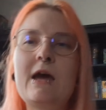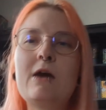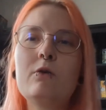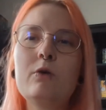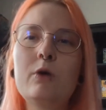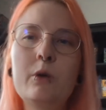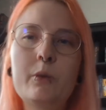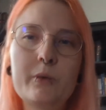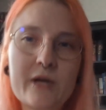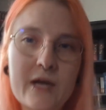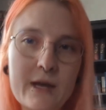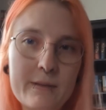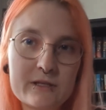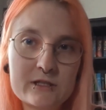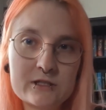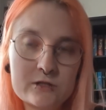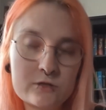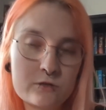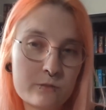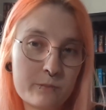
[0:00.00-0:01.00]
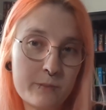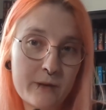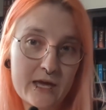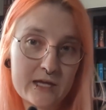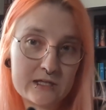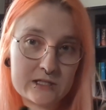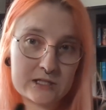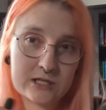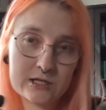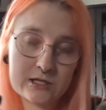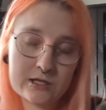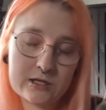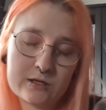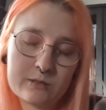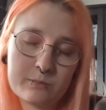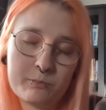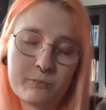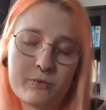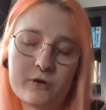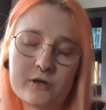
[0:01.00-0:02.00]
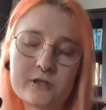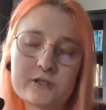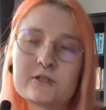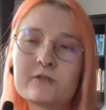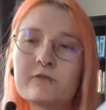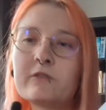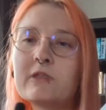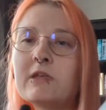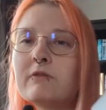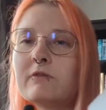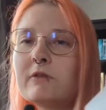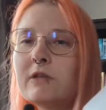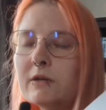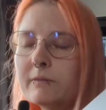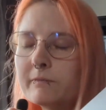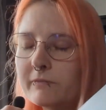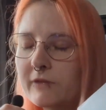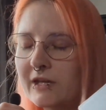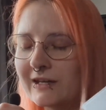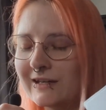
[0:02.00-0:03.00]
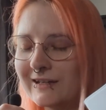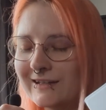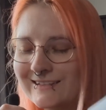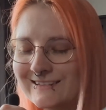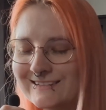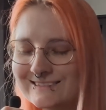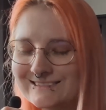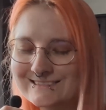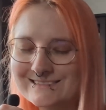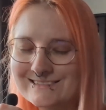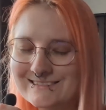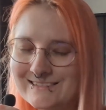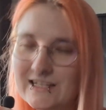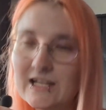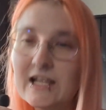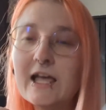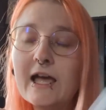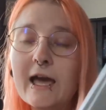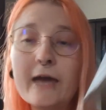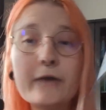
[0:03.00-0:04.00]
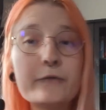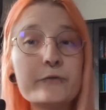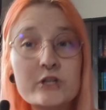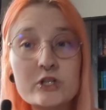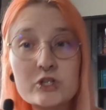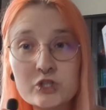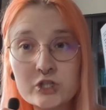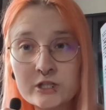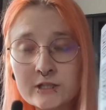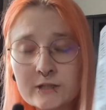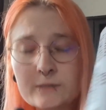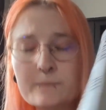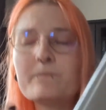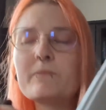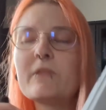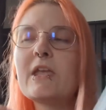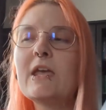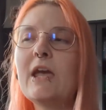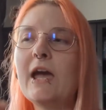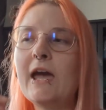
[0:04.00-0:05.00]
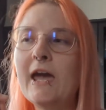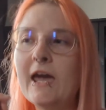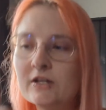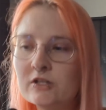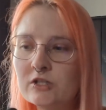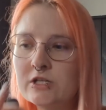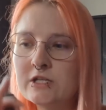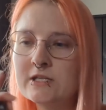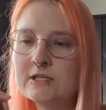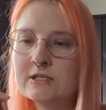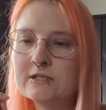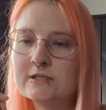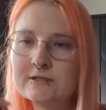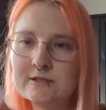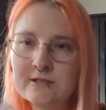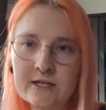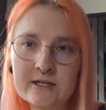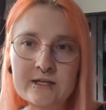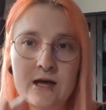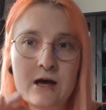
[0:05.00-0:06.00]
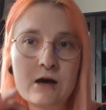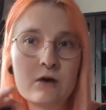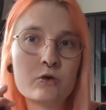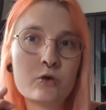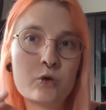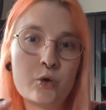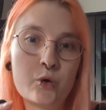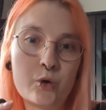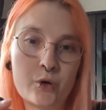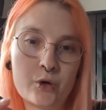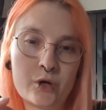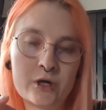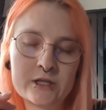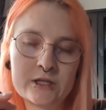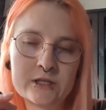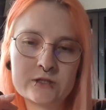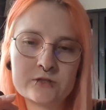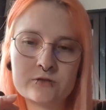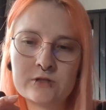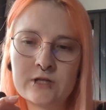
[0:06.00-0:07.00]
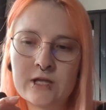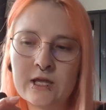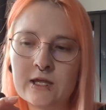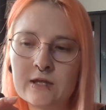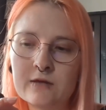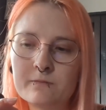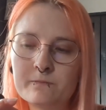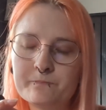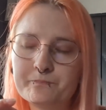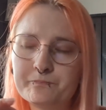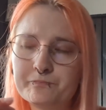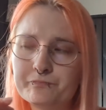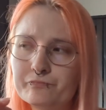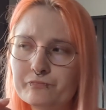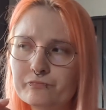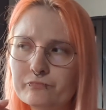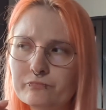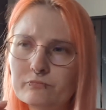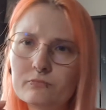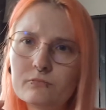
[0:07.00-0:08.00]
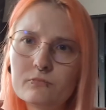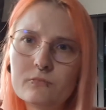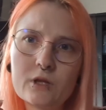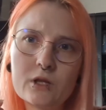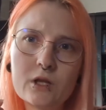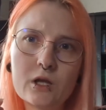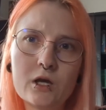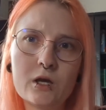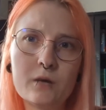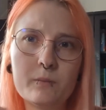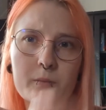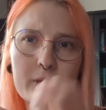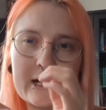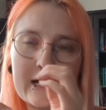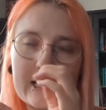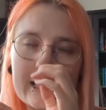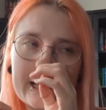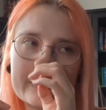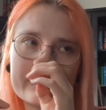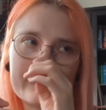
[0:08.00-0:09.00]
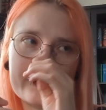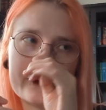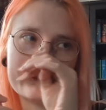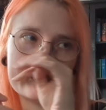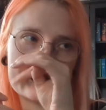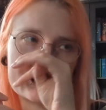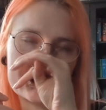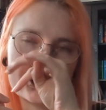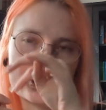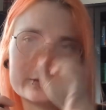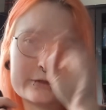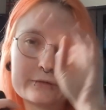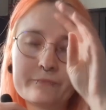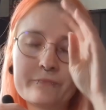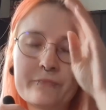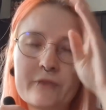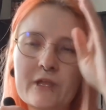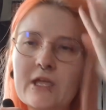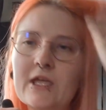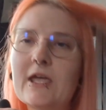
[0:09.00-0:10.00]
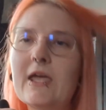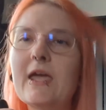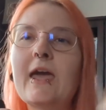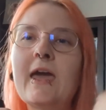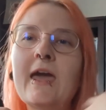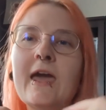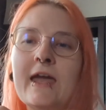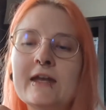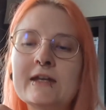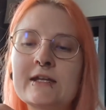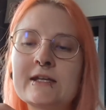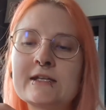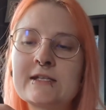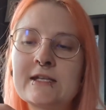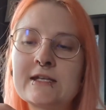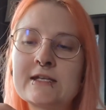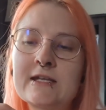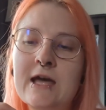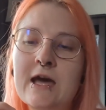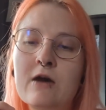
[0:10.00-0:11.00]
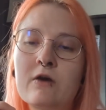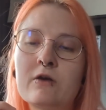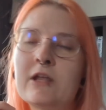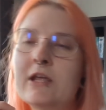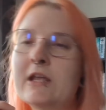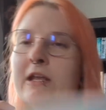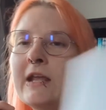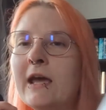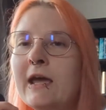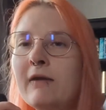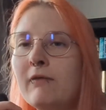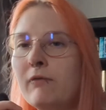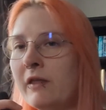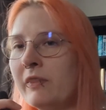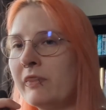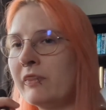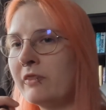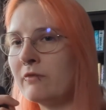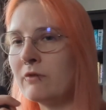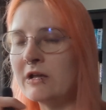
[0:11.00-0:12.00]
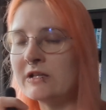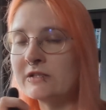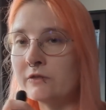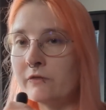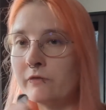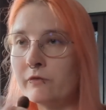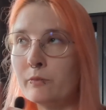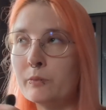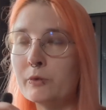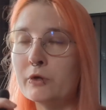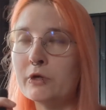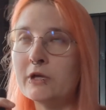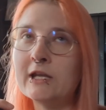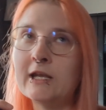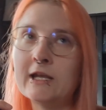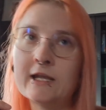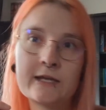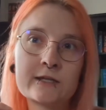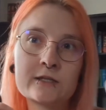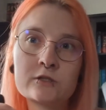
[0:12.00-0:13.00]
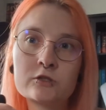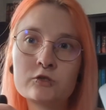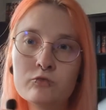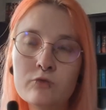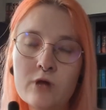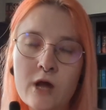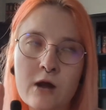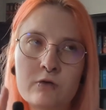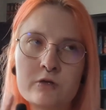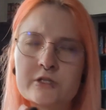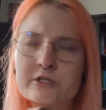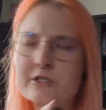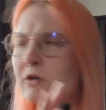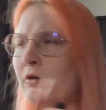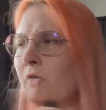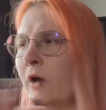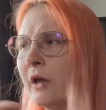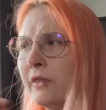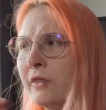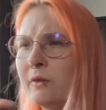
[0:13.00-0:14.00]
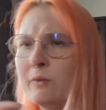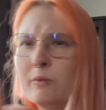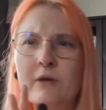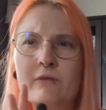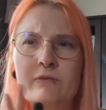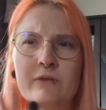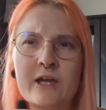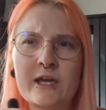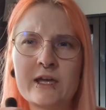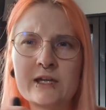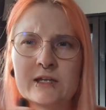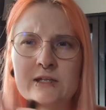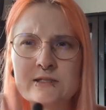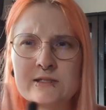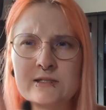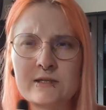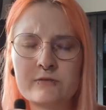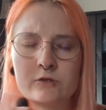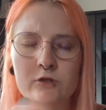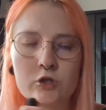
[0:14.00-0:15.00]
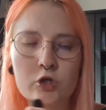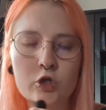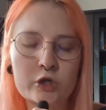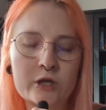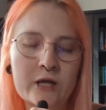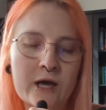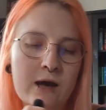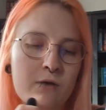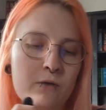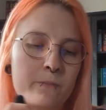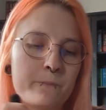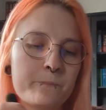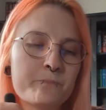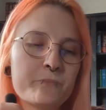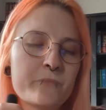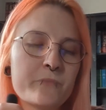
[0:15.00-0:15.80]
now we're coming to the bad points of the evening. I finished it. I actually sat down early today, at like 5 o'clock, and I sat down and I read the rest of the book in like 2 hours now. I think we have like 7 o'clock now.